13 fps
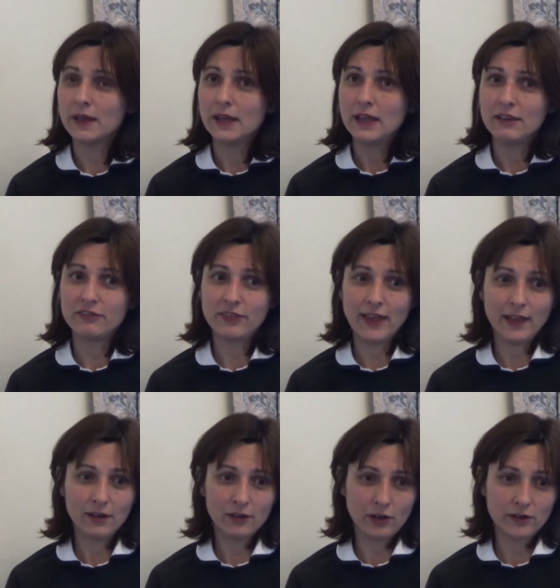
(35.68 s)
if they
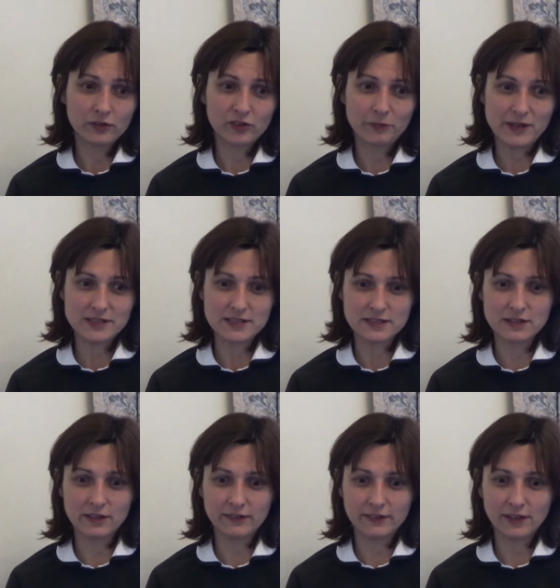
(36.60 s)
are going to a specialist
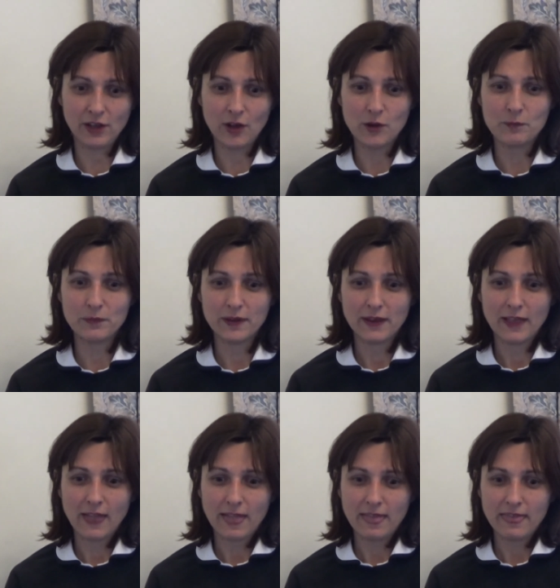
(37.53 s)
nursing home,
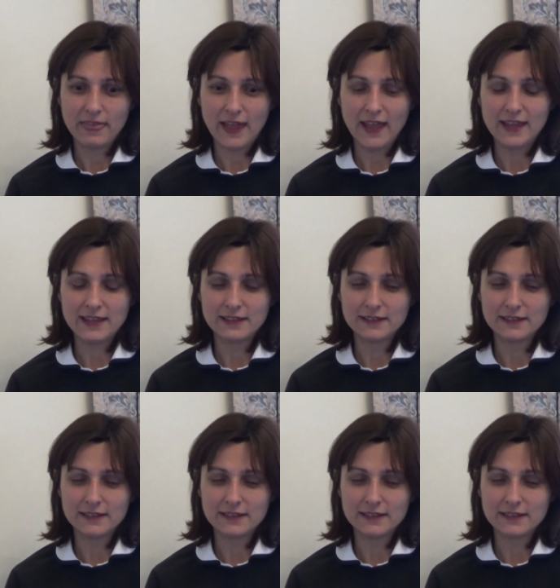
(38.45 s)
there